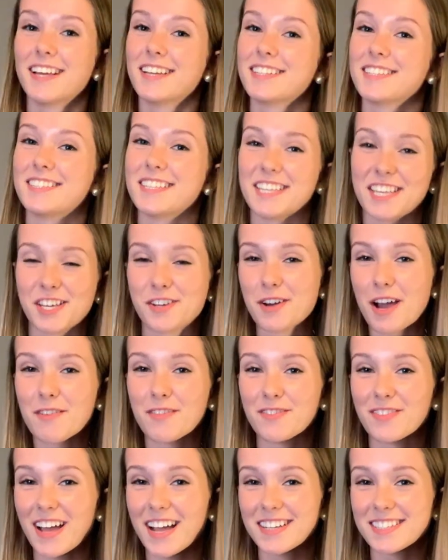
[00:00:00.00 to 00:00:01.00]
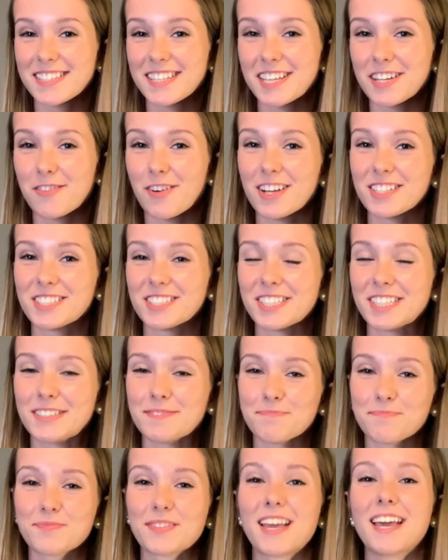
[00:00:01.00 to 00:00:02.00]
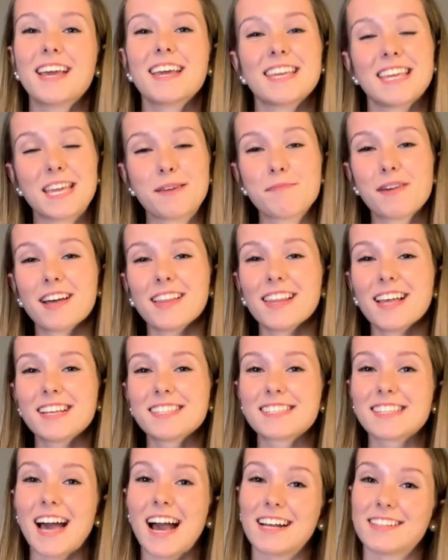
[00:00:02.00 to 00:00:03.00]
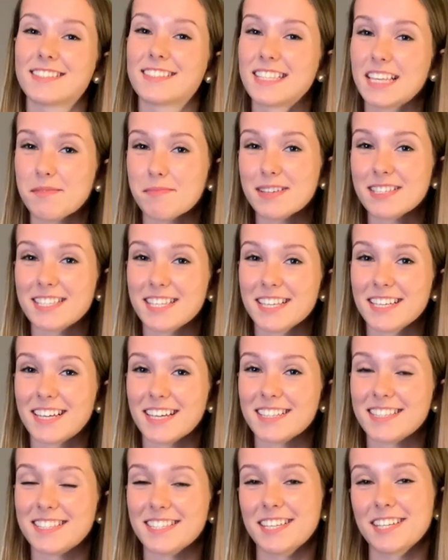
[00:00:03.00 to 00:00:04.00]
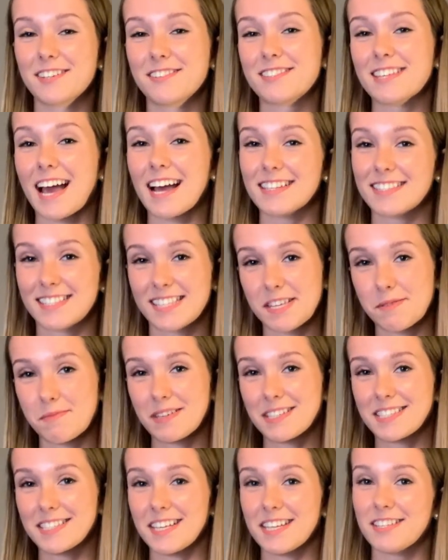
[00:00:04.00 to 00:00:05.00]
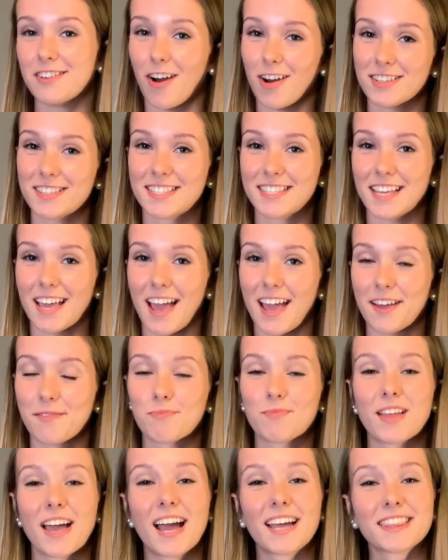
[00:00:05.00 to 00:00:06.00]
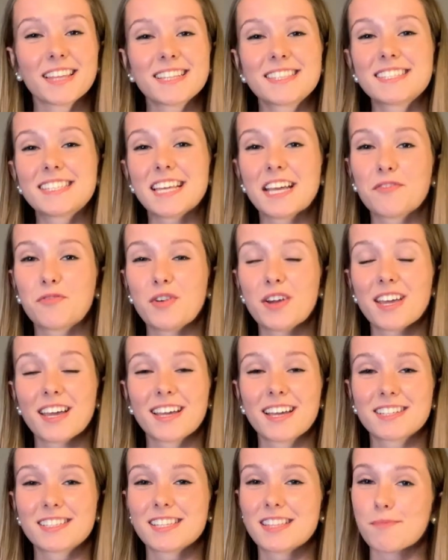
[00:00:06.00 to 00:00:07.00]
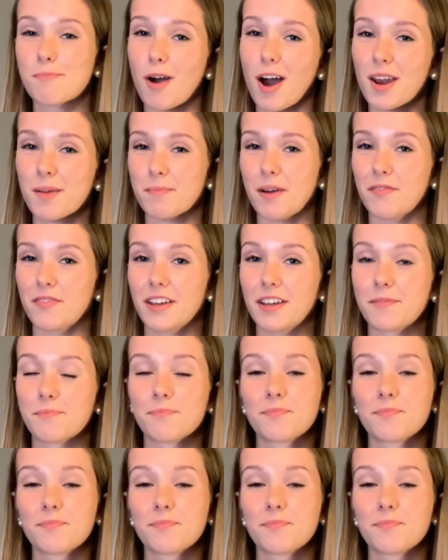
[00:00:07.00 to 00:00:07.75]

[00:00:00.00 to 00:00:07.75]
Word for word: Do you have a vaccine question? Email us at cbckidsnews@cbc.ca and let's see if we can get to the bottom of it.